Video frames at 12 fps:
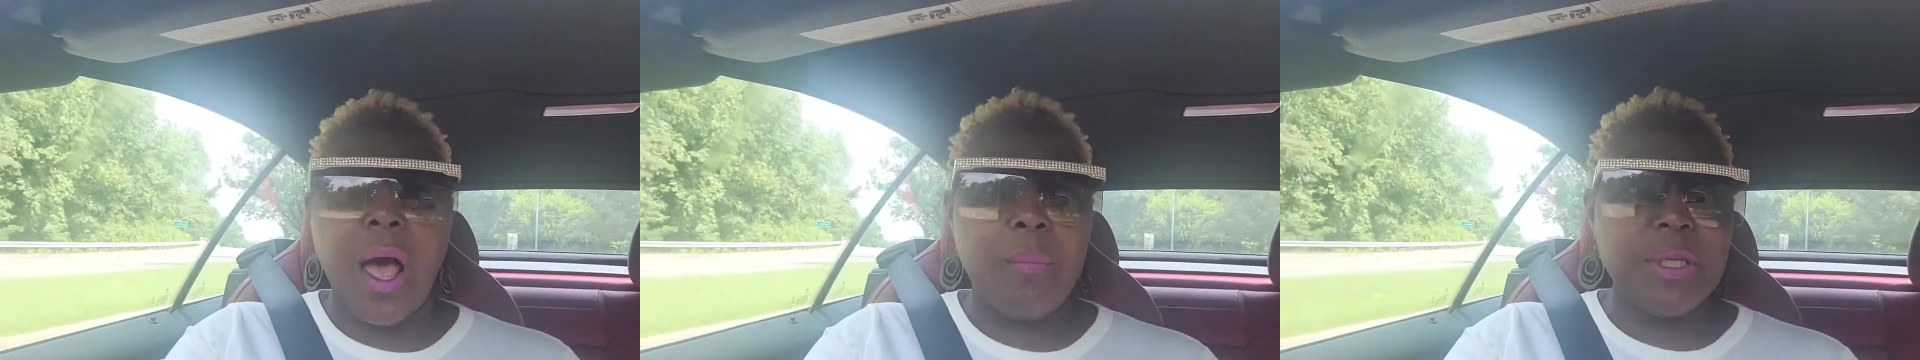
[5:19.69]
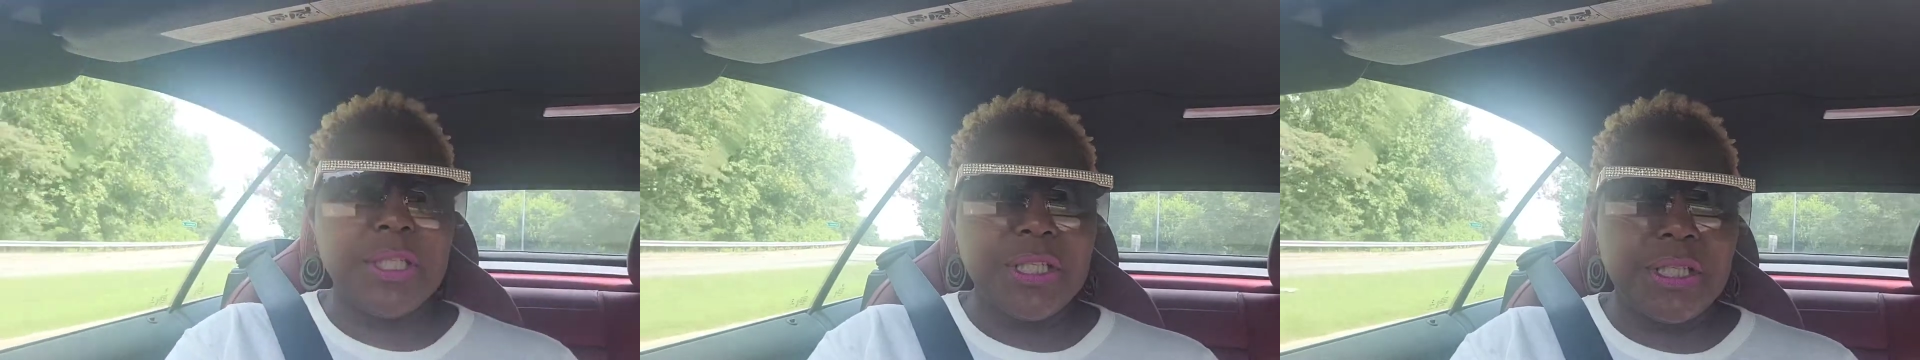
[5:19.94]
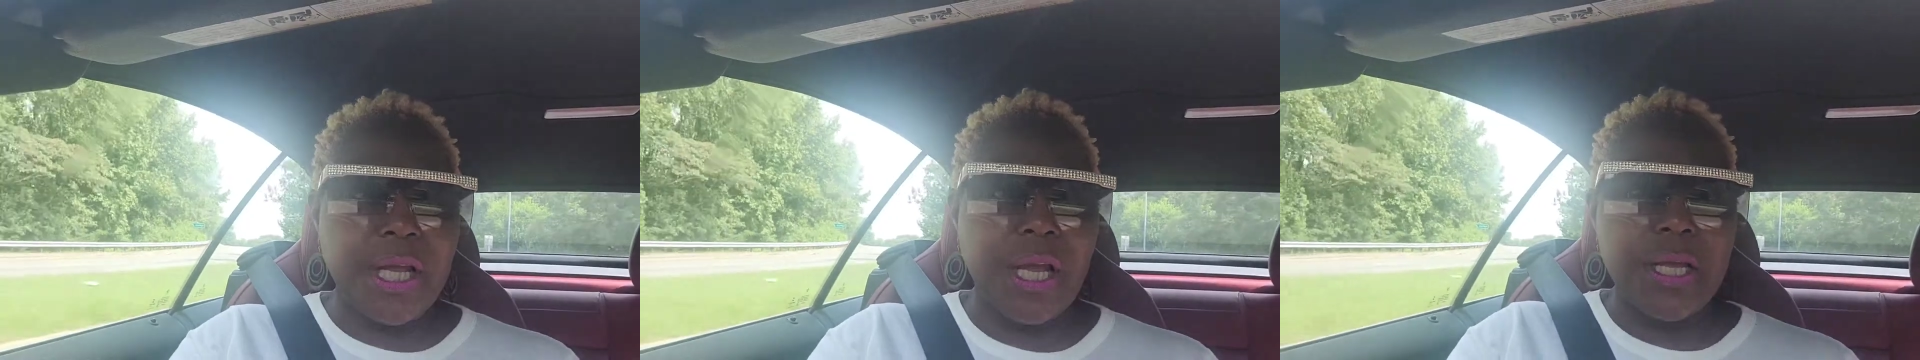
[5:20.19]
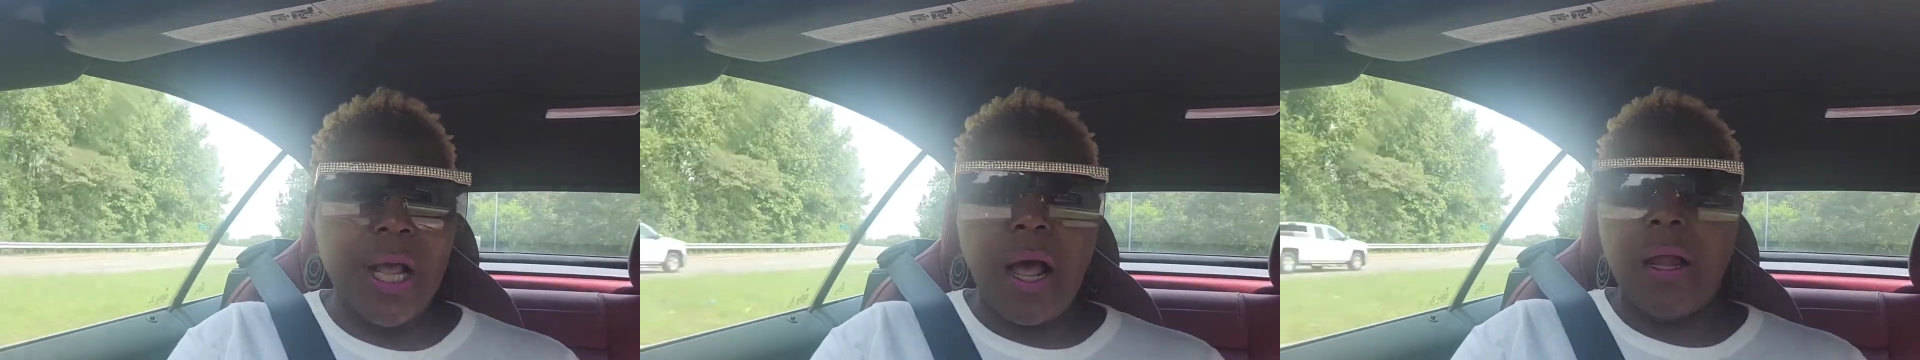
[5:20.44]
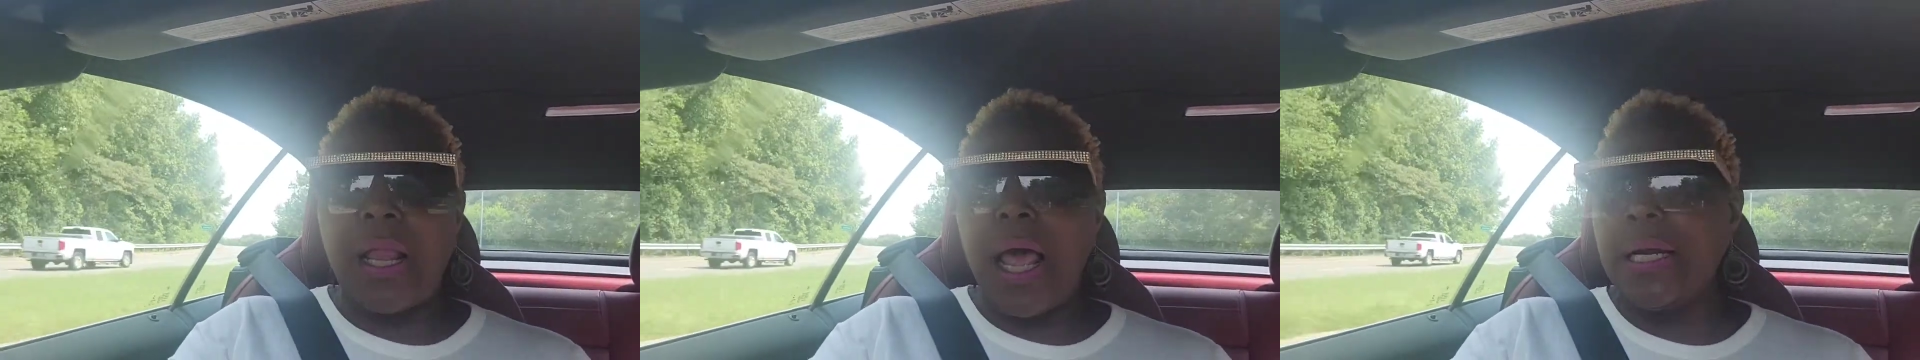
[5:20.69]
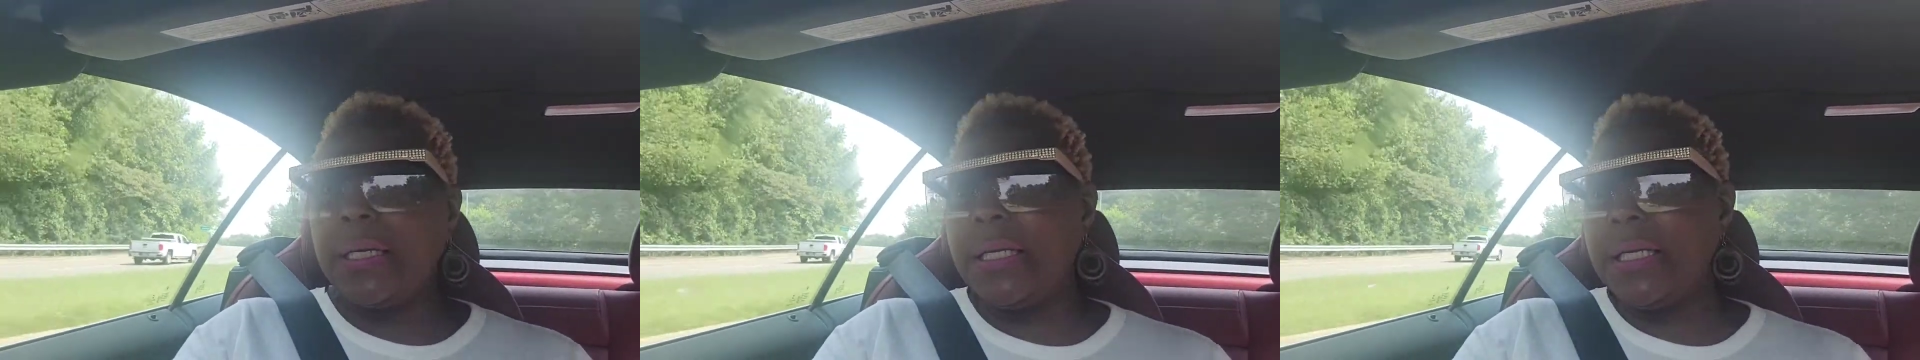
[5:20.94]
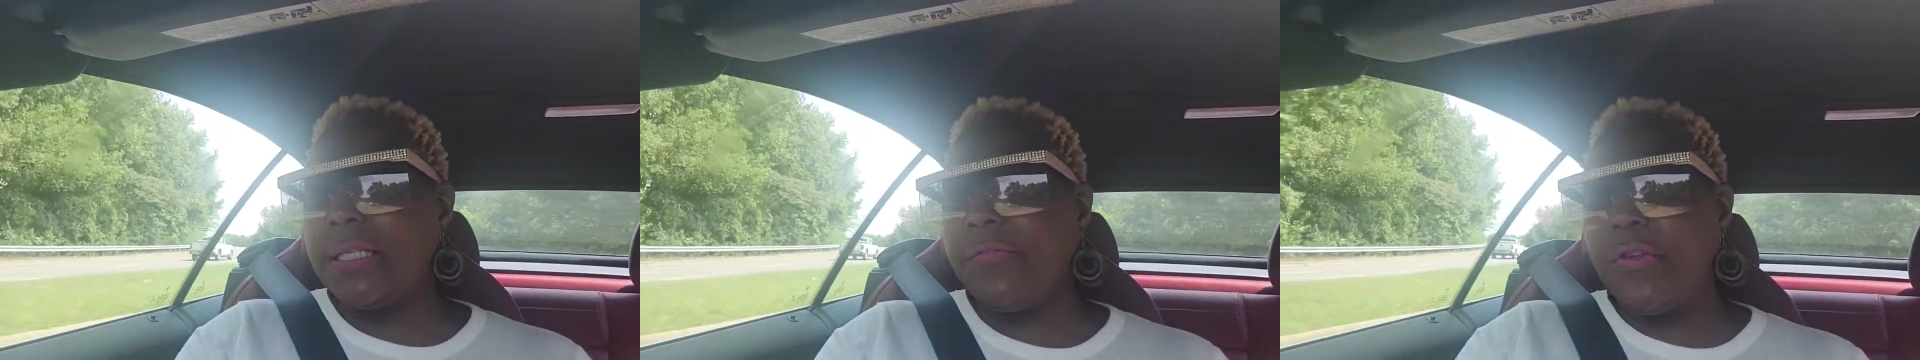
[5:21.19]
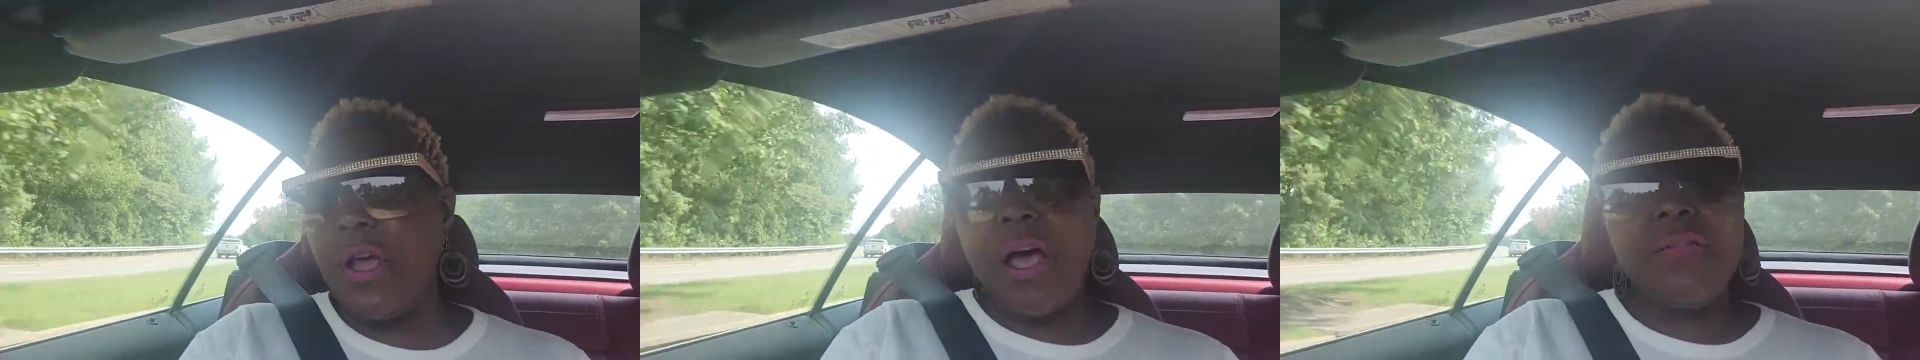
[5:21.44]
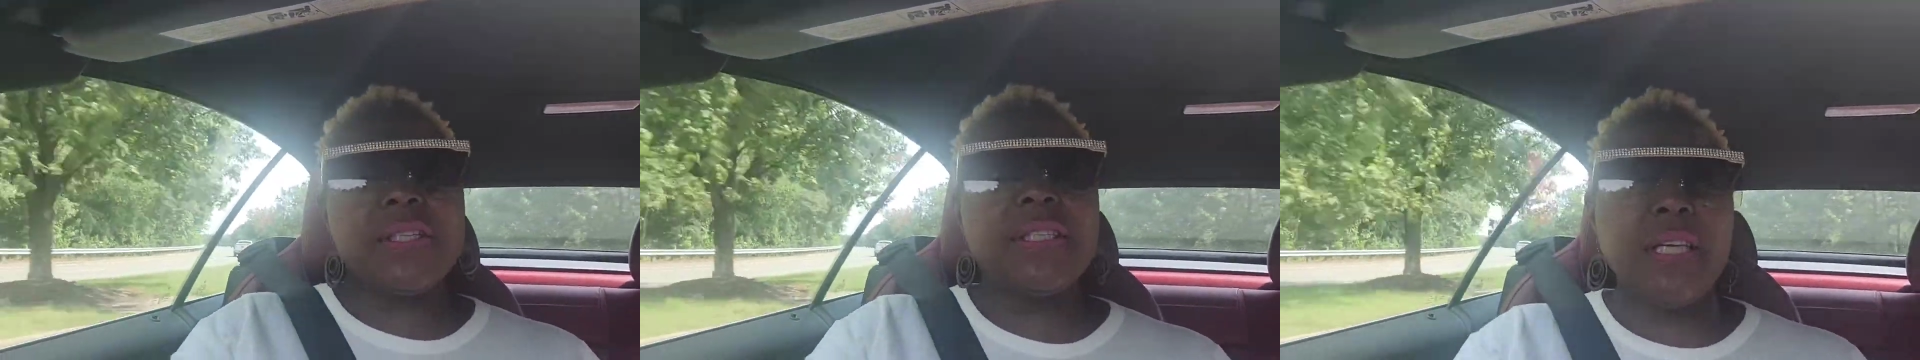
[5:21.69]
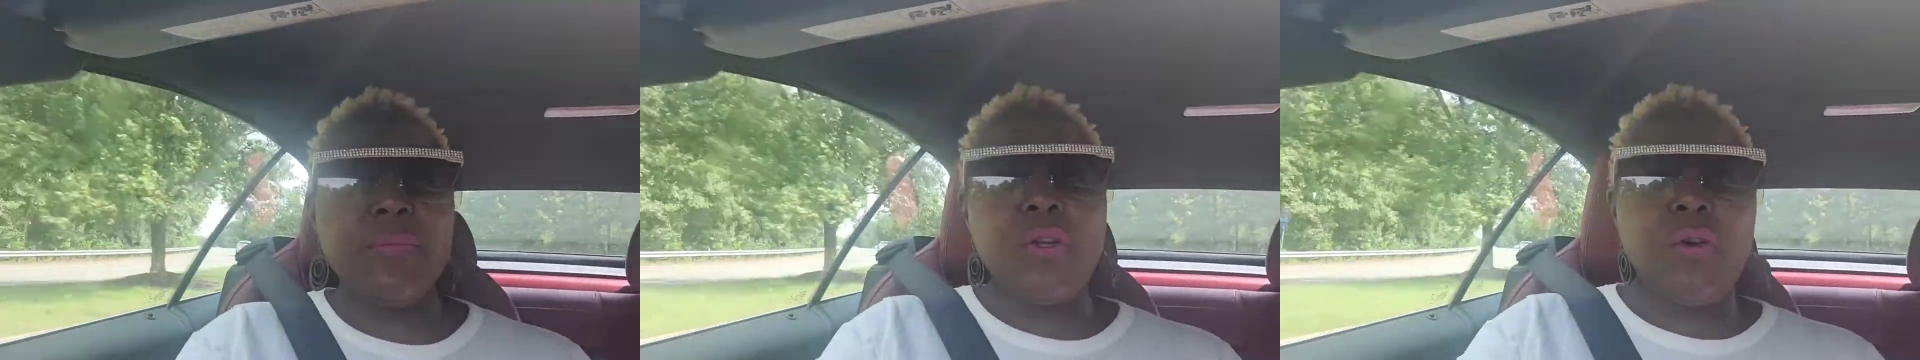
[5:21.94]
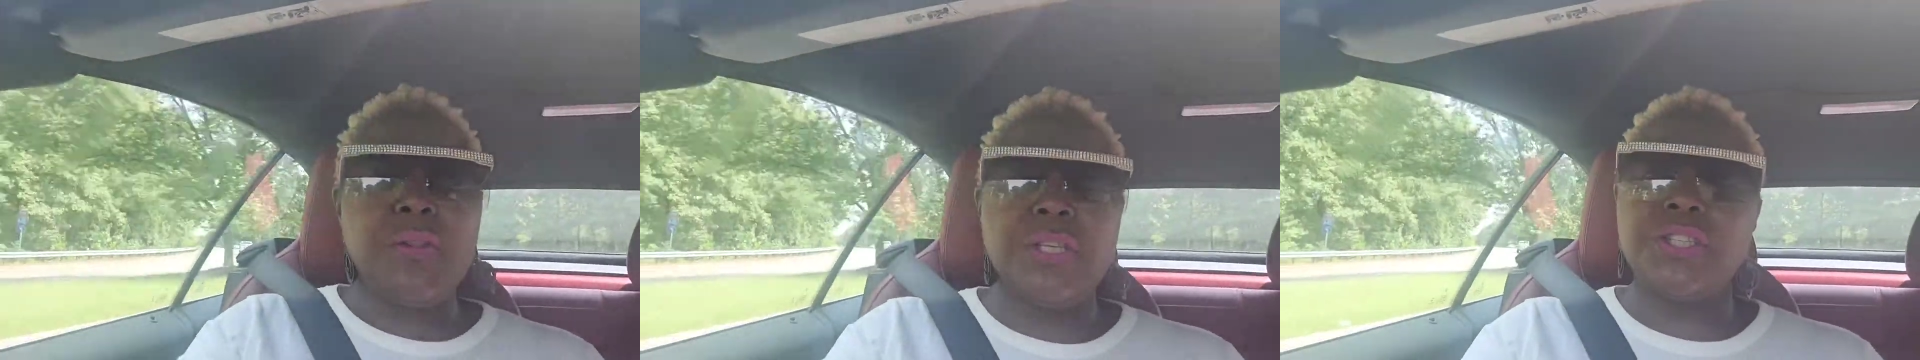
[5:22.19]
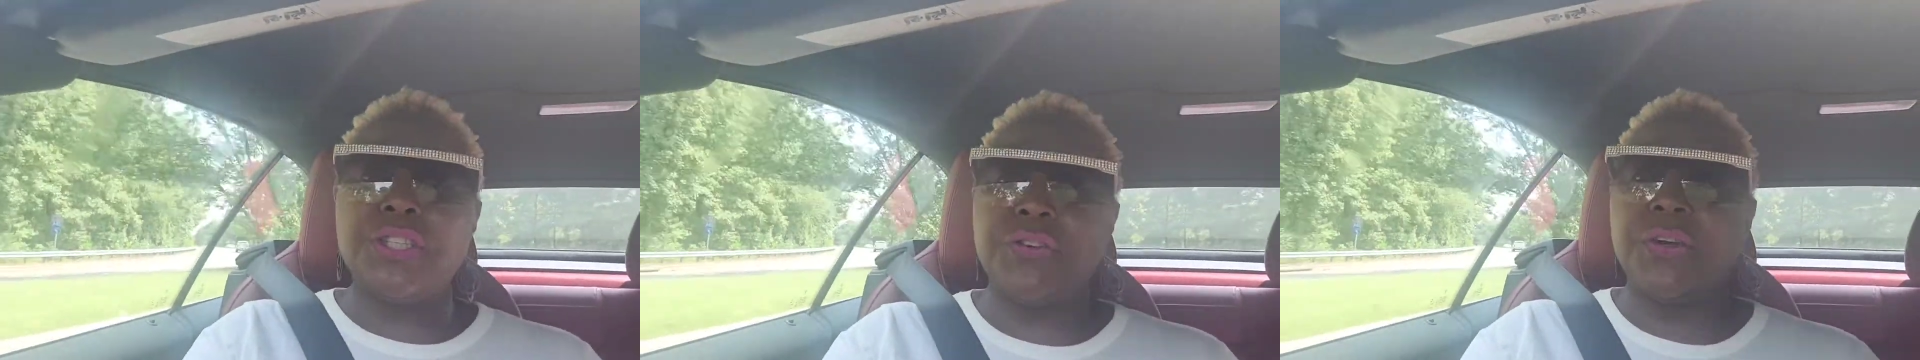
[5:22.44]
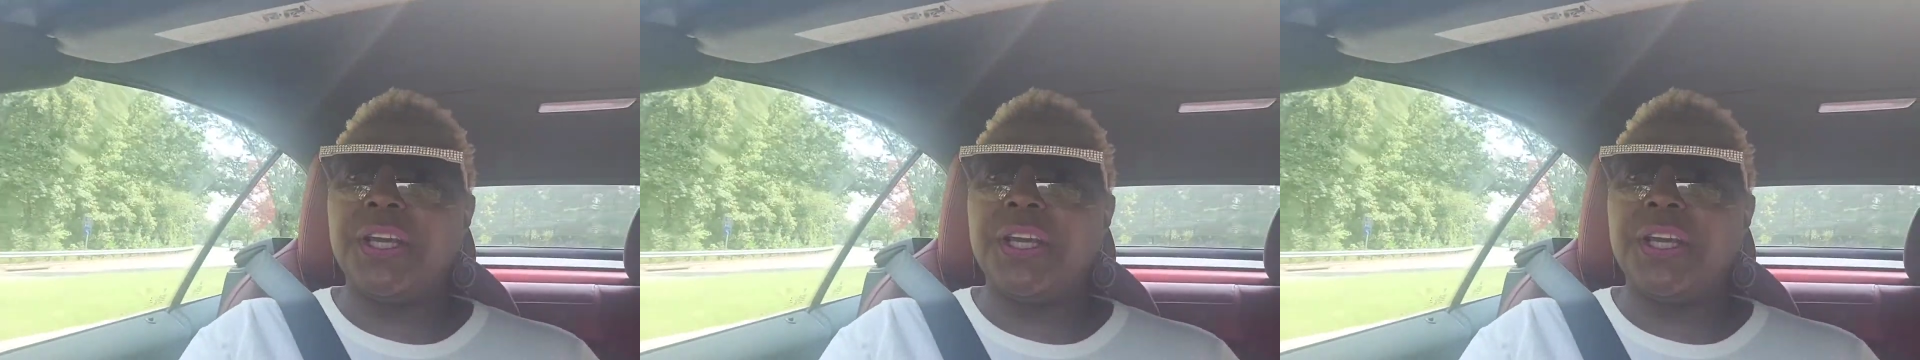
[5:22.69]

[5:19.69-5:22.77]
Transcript: I'm going to just tell y'all like this. If you ever see me on the street,